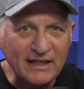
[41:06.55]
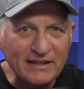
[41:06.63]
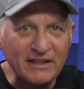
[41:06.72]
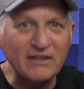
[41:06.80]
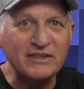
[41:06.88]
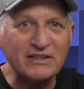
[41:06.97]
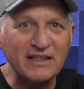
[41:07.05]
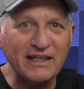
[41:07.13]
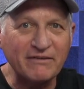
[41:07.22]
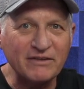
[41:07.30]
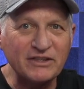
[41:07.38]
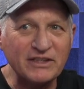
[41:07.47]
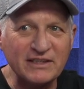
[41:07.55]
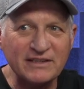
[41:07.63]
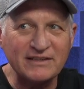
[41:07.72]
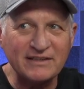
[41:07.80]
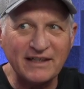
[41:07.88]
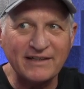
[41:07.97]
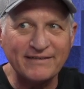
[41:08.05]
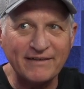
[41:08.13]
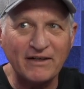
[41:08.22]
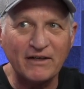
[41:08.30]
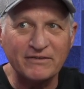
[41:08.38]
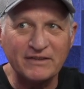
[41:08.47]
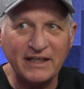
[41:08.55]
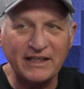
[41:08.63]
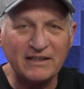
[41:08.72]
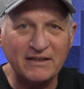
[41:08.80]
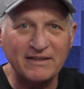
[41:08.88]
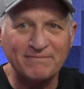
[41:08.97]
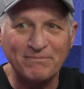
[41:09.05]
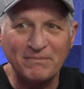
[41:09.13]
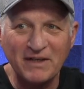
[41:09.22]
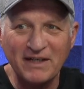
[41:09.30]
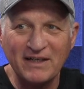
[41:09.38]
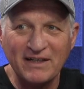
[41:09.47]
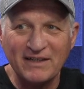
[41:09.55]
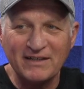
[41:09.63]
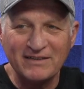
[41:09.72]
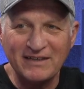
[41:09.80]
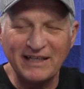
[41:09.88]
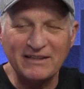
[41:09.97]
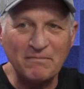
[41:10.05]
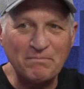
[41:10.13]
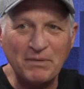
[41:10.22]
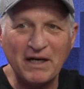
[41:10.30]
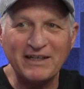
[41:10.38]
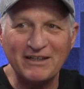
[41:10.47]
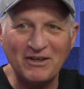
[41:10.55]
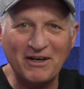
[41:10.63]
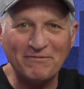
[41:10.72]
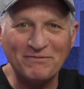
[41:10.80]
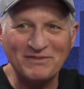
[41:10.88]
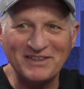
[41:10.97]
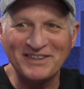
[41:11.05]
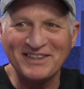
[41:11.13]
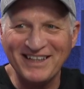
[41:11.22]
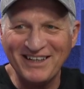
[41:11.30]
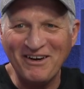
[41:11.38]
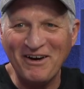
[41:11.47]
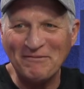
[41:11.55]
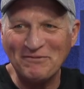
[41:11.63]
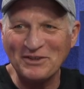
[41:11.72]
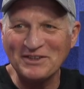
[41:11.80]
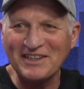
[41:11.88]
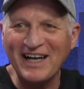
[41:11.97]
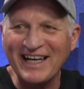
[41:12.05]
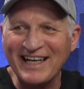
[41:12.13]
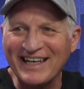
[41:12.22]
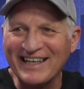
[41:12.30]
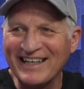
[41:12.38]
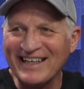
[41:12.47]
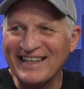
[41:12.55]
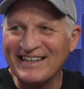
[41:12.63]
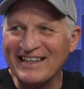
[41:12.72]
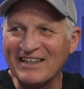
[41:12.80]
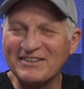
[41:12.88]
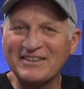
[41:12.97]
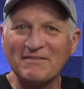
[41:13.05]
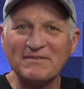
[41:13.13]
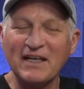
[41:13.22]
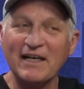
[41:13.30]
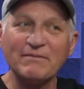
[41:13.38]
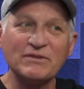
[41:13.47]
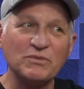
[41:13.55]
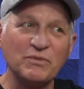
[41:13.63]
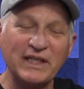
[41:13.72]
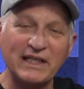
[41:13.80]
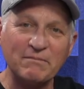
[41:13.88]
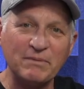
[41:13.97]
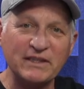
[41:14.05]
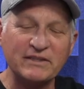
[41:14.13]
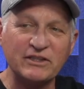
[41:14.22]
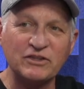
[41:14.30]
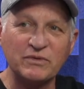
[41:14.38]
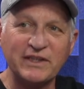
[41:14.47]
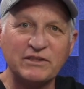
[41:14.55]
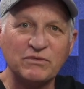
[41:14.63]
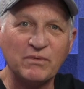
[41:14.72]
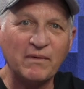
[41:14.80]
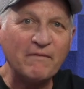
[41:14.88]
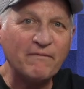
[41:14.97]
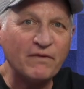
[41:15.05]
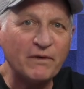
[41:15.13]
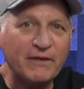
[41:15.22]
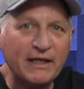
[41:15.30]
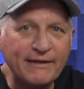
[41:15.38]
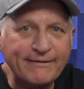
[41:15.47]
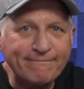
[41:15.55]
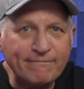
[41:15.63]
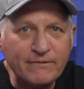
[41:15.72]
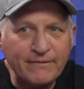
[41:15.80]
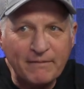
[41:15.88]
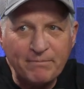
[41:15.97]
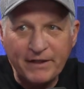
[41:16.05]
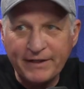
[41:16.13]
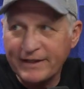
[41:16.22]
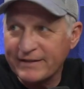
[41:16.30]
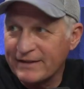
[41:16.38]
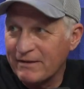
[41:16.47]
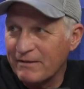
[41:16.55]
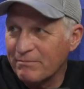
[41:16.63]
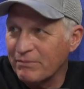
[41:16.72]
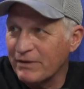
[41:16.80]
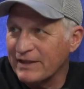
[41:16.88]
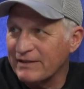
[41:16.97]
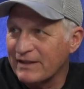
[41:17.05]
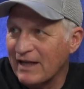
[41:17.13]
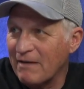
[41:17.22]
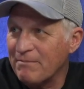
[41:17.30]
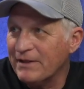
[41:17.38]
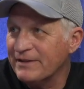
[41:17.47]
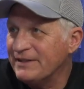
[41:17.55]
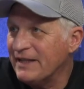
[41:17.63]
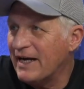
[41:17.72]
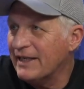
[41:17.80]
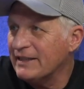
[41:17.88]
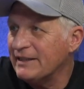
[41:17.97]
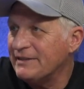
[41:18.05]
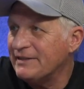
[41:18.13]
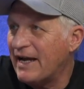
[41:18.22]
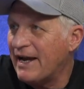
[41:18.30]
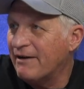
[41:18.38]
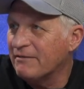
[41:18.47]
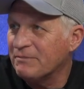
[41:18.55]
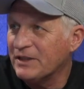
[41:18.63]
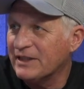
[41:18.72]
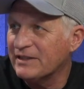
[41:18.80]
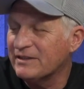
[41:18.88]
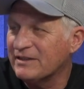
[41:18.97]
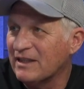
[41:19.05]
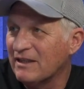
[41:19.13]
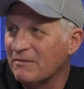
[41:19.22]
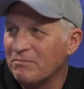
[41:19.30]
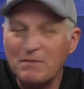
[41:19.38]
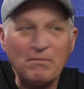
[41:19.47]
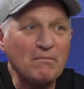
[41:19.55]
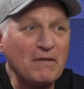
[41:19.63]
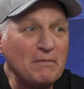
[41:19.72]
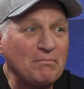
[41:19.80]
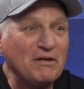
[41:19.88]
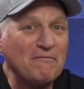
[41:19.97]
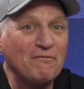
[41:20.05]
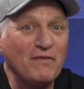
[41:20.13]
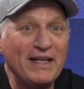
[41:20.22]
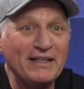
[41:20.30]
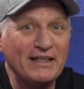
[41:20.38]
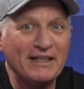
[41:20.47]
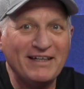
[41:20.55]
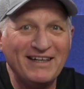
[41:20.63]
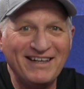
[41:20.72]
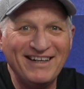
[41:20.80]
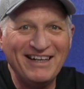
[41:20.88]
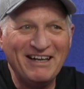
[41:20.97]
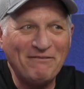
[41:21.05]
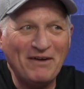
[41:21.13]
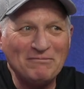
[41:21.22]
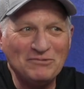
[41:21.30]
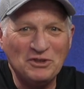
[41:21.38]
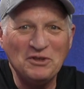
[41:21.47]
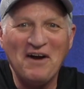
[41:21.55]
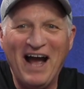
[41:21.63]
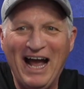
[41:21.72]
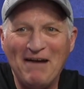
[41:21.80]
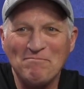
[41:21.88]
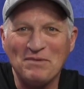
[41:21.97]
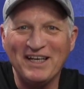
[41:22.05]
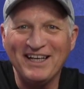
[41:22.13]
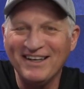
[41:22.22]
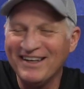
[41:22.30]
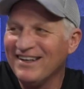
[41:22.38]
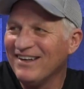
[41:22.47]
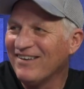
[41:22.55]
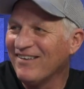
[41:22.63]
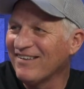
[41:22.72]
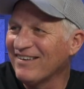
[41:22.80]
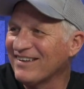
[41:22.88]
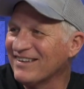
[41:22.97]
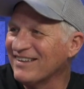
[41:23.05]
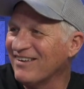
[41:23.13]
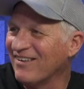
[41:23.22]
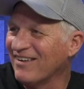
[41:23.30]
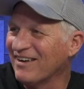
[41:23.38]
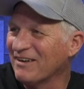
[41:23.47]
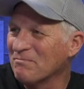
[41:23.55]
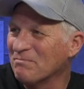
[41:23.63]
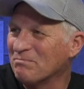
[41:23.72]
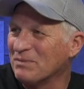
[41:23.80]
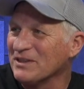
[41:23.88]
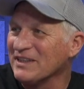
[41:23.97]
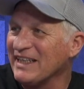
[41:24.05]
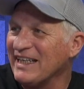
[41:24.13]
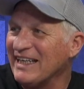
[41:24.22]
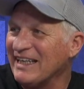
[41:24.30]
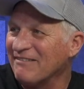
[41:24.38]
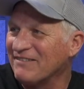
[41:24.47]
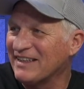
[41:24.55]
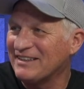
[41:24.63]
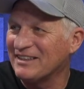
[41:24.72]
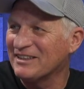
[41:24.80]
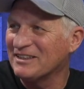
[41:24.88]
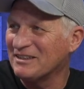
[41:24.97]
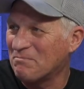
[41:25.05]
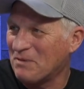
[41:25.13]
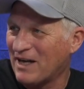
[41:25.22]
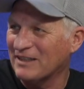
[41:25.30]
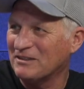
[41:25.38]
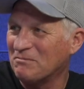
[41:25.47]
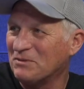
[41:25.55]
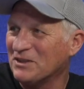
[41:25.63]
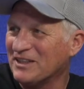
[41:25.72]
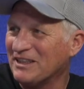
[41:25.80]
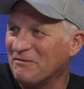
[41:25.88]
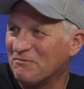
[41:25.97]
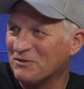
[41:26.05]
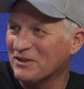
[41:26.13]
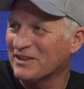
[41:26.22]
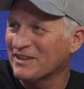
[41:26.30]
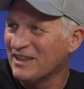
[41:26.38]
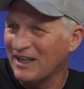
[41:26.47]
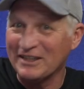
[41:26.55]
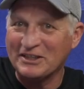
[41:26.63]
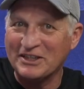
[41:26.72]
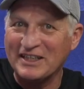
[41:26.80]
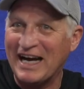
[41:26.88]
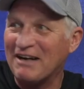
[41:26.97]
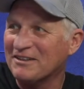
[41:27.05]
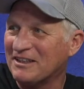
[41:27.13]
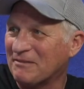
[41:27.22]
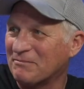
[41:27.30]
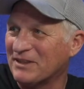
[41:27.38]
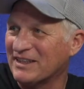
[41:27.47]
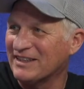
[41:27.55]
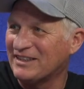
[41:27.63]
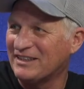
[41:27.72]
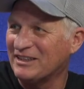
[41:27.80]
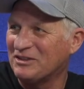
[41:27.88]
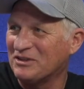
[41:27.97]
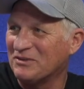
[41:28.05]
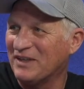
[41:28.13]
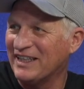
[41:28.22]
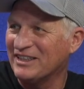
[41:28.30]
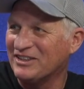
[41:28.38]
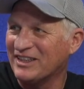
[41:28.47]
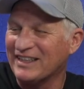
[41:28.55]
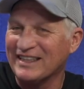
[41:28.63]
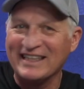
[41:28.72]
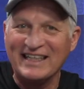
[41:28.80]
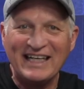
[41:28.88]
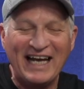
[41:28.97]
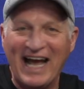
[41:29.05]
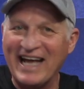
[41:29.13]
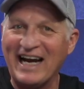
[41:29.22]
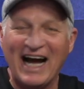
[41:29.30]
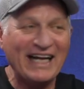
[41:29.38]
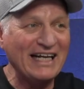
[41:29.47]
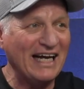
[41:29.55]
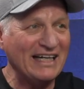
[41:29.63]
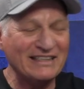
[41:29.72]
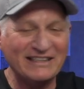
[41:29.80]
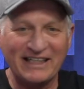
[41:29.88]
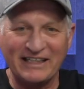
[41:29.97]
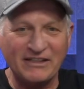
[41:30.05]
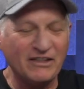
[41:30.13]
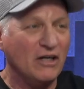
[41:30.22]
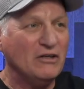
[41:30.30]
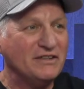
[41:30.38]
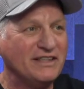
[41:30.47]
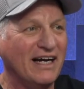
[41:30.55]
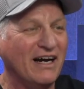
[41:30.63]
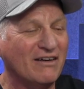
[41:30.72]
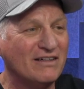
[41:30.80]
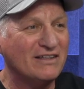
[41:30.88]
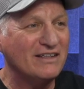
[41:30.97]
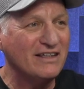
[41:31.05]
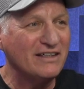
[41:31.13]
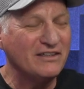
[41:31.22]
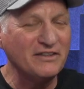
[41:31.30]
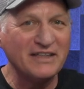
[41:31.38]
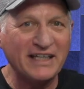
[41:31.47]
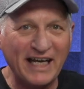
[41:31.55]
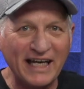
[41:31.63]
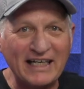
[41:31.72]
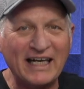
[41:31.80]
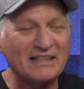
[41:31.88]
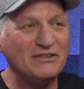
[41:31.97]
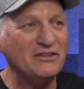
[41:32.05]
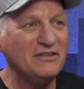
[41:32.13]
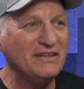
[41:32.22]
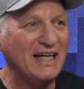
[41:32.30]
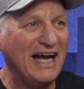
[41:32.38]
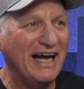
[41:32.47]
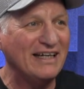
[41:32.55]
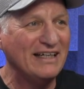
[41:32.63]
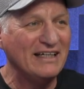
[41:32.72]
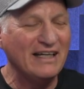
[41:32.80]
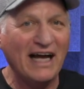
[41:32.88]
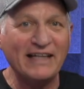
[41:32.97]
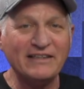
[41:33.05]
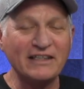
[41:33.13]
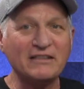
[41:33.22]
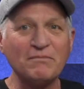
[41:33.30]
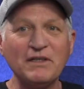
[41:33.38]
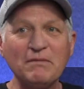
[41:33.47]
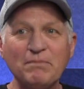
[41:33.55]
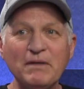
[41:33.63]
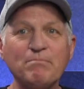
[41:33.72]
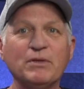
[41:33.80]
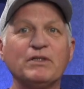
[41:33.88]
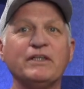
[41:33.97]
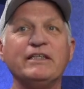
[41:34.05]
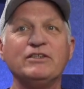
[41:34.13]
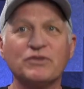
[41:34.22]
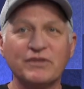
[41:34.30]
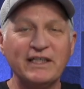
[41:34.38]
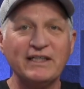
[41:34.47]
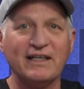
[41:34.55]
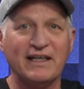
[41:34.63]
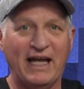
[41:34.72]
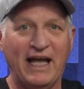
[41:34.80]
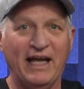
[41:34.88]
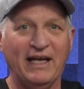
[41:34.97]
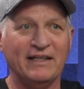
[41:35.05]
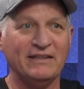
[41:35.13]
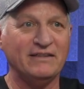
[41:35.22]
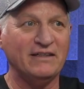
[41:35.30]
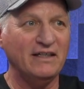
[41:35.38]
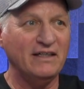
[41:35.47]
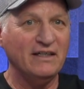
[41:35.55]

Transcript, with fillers: You know, yeah. it's like when Jesus said, you know, take the take the bucket off the off your light. You know, sometimes we can be in situations where we feel we gotta. Mm, I better bring. Right. I better dial it down because people mm -hmm. might be mm-hmm. offended if I'm too happy or or believe that there's a possibility for a good outcome in yes. this situation. Mm -hmm. And I gotta say, no, Darrell, you cannot no. do that. It doesn't mean be belligerent and mm.